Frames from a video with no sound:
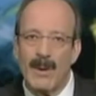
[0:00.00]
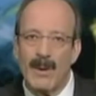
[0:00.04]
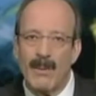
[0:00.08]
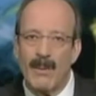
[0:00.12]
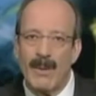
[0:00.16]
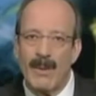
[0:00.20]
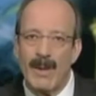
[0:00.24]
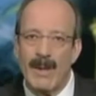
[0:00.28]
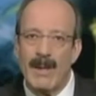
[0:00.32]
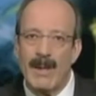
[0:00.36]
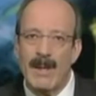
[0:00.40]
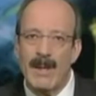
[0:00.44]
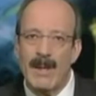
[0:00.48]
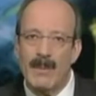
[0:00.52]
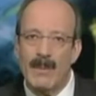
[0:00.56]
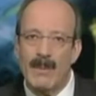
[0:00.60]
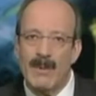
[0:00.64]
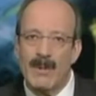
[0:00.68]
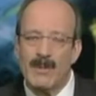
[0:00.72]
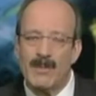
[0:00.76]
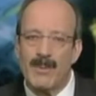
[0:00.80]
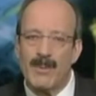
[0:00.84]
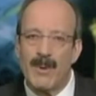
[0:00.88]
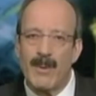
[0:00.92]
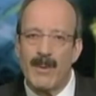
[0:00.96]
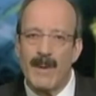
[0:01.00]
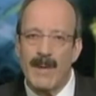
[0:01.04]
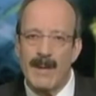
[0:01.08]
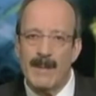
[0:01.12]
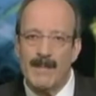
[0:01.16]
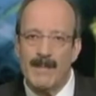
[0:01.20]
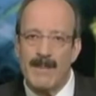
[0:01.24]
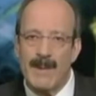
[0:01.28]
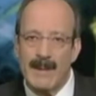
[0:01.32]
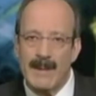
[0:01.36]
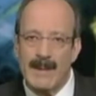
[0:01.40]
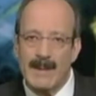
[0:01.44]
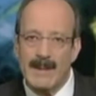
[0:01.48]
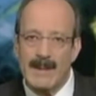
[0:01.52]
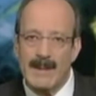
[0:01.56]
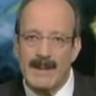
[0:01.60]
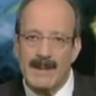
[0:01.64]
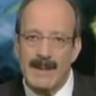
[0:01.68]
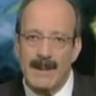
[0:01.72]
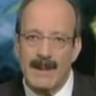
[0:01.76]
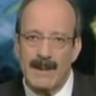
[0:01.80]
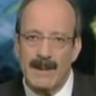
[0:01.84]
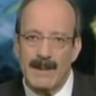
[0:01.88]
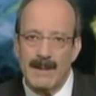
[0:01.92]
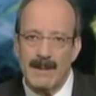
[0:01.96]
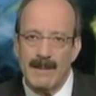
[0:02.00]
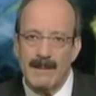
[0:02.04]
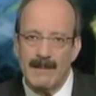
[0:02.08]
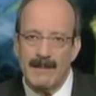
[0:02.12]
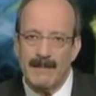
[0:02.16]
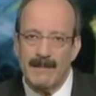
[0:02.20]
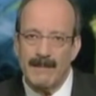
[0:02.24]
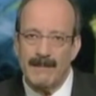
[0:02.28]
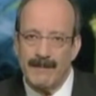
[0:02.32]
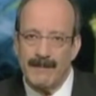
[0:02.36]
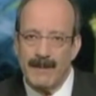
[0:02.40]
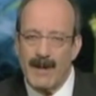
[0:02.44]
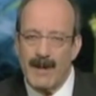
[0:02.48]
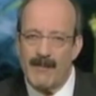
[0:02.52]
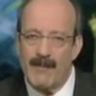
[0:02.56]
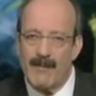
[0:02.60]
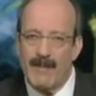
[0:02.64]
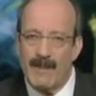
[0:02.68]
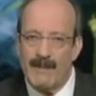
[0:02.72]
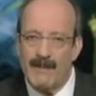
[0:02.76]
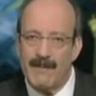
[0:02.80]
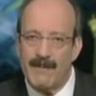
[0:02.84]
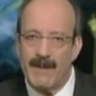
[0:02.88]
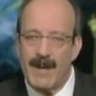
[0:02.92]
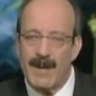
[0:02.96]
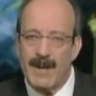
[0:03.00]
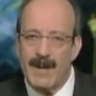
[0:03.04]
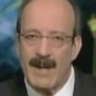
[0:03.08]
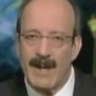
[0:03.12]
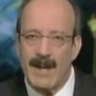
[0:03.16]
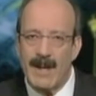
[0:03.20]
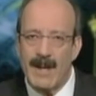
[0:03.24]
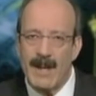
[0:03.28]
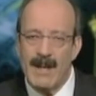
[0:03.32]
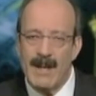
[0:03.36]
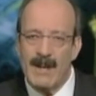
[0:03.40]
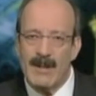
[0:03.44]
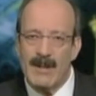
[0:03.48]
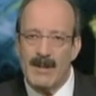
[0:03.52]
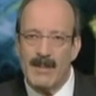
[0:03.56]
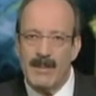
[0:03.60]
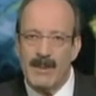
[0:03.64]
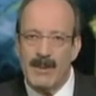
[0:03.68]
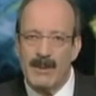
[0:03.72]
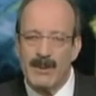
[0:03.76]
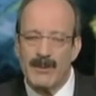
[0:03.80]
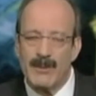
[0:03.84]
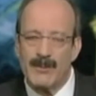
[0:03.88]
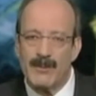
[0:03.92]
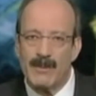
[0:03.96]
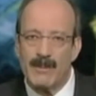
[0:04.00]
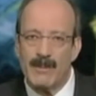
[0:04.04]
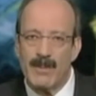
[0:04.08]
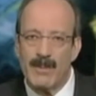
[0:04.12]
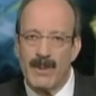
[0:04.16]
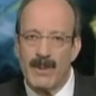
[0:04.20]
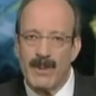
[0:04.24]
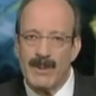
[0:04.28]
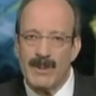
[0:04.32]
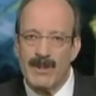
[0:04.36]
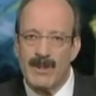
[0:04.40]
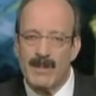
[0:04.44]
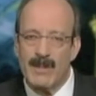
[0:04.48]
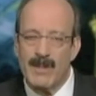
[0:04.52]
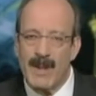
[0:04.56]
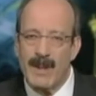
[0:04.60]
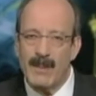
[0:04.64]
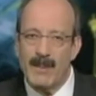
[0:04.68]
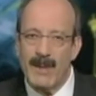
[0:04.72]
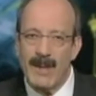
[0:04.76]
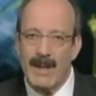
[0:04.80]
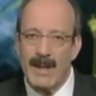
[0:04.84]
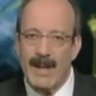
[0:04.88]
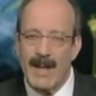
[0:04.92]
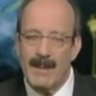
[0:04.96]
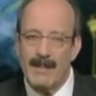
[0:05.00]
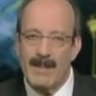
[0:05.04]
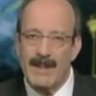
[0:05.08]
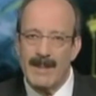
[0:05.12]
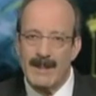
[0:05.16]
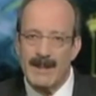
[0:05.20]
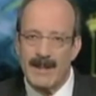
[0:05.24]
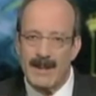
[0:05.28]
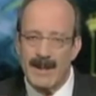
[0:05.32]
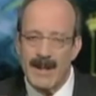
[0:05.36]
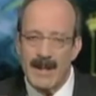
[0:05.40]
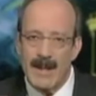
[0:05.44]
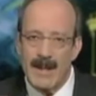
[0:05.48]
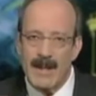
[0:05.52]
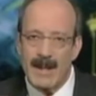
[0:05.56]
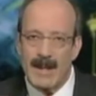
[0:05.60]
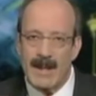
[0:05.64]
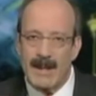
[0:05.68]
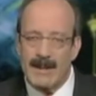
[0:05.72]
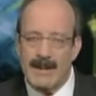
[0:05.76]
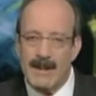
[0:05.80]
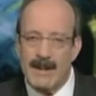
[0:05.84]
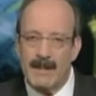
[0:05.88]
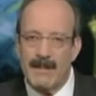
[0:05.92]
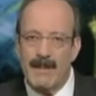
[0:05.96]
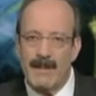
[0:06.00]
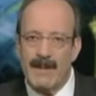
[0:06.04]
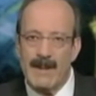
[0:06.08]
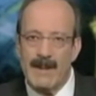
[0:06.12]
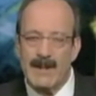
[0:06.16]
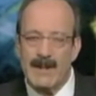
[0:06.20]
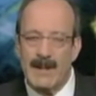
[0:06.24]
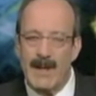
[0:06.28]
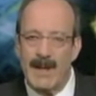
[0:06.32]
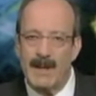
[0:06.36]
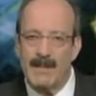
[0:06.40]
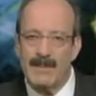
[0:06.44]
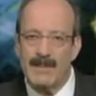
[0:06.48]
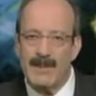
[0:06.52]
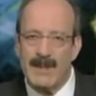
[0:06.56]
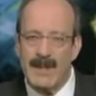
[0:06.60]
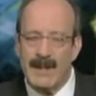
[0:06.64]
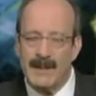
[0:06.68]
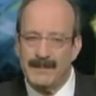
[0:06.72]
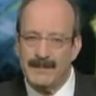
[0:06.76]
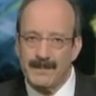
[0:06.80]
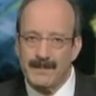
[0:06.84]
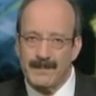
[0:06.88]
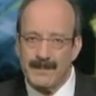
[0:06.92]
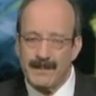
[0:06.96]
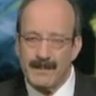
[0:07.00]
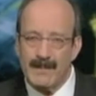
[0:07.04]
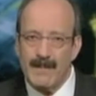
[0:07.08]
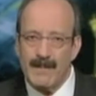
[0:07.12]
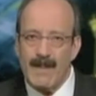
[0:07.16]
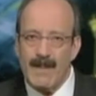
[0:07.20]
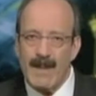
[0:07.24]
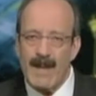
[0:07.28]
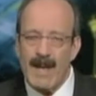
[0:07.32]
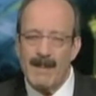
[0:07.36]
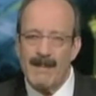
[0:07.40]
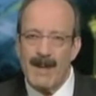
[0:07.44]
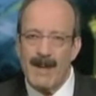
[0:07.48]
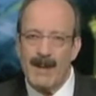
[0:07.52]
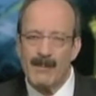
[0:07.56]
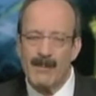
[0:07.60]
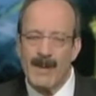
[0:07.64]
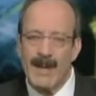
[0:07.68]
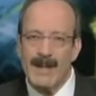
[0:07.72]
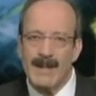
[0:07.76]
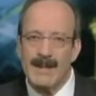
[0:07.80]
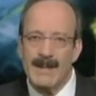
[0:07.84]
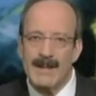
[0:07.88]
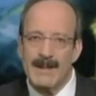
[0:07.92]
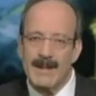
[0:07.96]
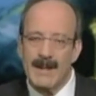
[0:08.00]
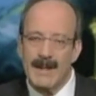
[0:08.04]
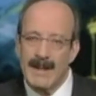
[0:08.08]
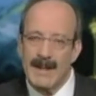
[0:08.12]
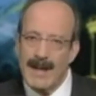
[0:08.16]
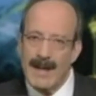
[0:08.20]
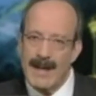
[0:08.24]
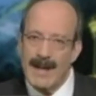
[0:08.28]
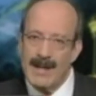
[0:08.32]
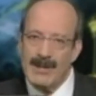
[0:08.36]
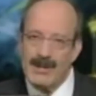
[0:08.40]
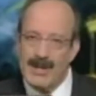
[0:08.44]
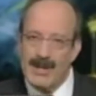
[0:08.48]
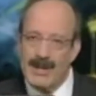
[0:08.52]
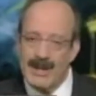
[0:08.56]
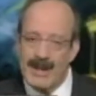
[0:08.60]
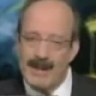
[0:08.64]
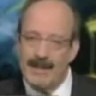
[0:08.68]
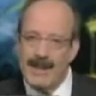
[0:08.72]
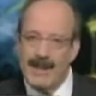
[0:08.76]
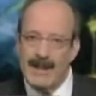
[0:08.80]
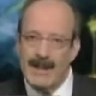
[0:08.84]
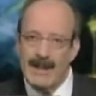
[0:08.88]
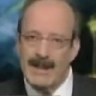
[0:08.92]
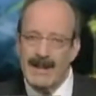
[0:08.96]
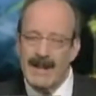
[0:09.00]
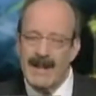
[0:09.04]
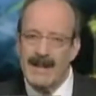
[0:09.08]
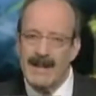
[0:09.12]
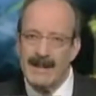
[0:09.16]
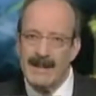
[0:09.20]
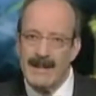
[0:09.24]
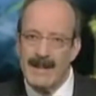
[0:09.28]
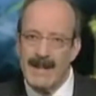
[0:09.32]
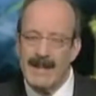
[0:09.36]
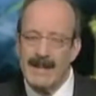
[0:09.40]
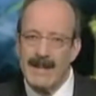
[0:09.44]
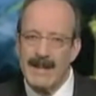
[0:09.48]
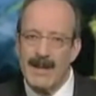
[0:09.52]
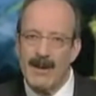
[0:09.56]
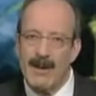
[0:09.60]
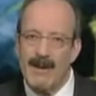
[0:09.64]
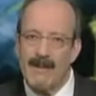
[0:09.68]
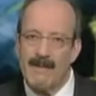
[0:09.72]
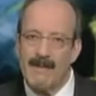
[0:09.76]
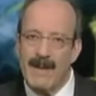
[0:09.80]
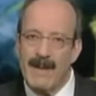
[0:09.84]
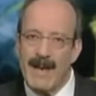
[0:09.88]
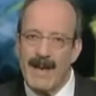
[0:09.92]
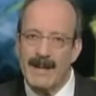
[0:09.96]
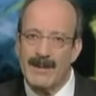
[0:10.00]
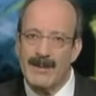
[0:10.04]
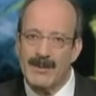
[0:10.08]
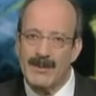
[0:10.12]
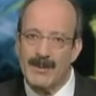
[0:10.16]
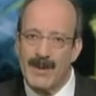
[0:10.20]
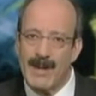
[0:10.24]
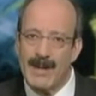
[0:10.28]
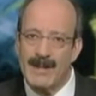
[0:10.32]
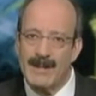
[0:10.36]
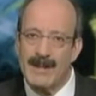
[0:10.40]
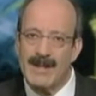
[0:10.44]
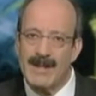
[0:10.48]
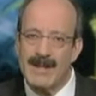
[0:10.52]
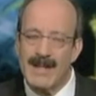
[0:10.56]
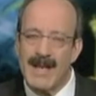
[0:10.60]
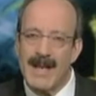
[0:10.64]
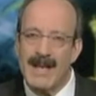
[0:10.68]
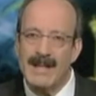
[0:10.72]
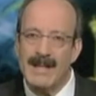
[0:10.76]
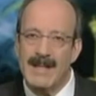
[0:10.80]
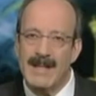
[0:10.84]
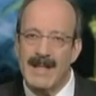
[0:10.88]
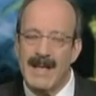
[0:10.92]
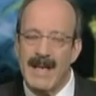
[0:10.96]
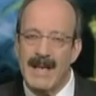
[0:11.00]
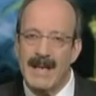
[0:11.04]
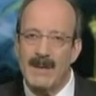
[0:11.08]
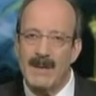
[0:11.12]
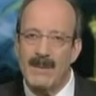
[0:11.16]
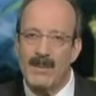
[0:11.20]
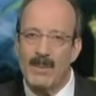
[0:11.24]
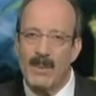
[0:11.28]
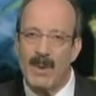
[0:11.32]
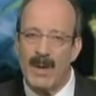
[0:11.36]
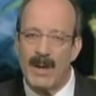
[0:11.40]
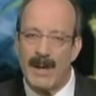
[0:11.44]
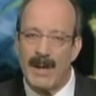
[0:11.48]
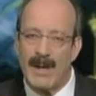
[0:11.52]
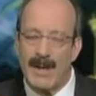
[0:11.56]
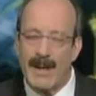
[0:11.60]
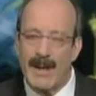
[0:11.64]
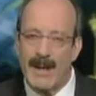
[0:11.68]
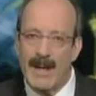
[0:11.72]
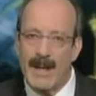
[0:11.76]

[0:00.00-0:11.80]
which prohibits government funding to be used for abortions. But I want to comment on something that Tom said about reconciliation. I mean, let's get our facts straight. Since 1981,